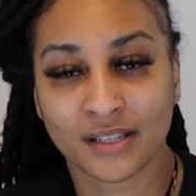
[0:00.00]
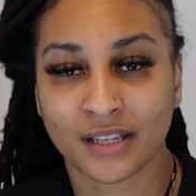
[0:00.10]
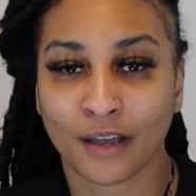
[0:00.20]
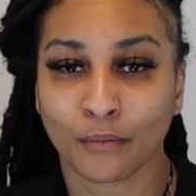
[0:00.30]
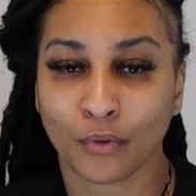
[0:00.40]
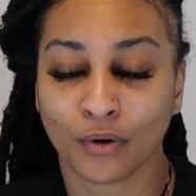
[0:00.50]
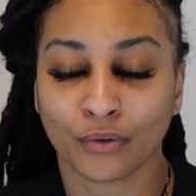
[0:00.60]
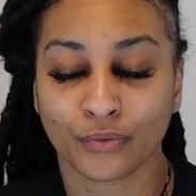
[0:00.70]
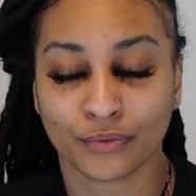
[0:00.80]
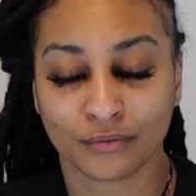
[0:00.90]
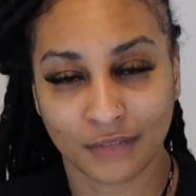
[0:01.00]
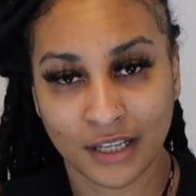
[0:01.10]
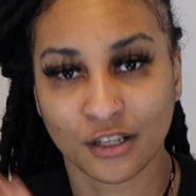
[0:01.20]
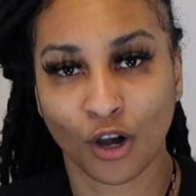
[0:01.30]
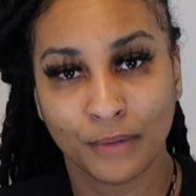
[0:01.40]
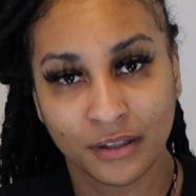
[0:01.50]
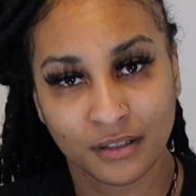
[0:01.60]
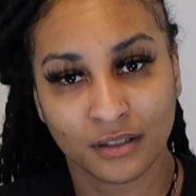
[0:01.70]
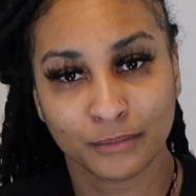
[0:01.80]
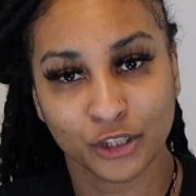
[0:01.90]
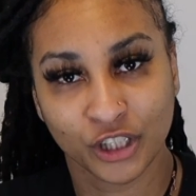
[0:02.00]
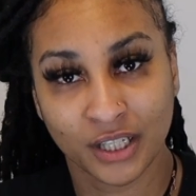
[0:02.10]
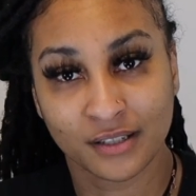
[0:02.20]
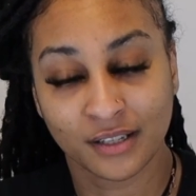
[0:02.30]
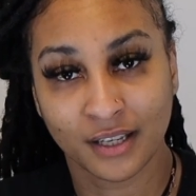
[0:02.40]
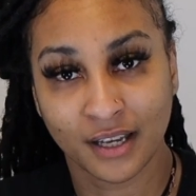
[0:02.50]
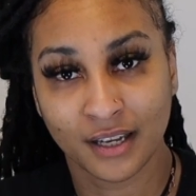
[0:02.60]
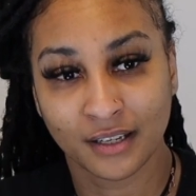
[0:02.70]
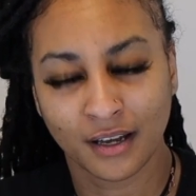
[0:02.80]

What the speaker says: He said, well, he told me the machine to get,